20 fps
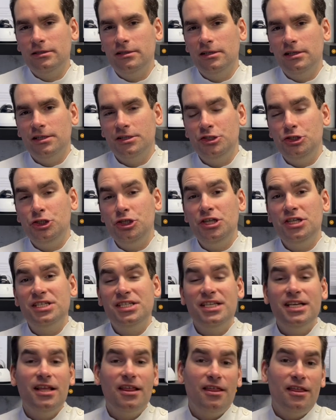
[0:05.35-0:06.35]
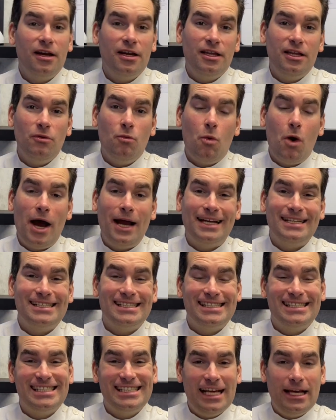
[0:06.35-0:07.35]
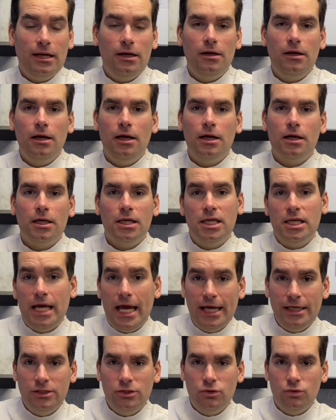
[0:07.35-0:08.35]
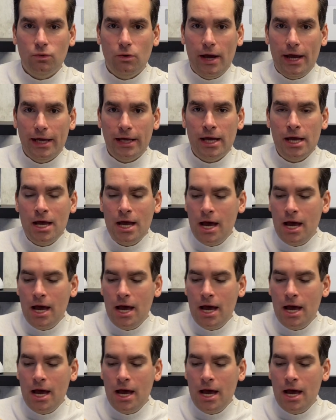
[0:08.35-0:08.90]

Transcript: the GC31 Cellular Gateway.